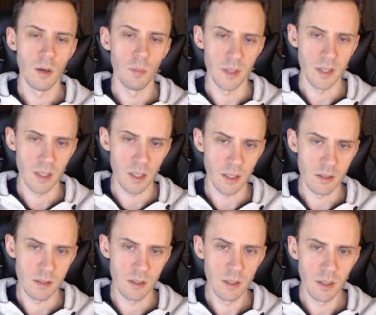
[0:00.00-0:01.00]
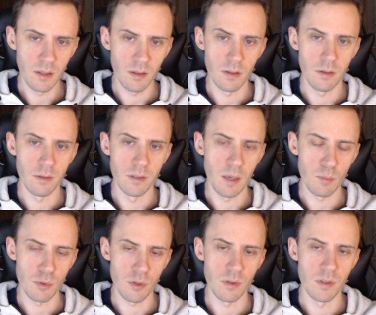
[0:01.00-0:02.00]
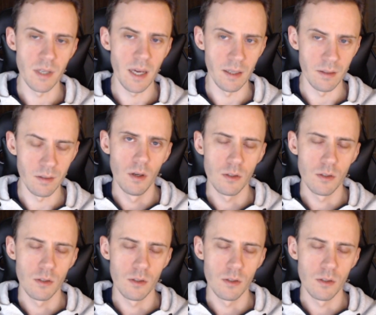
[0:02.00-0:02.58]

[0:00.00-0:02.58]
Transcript: but not exceeding, the redemption date.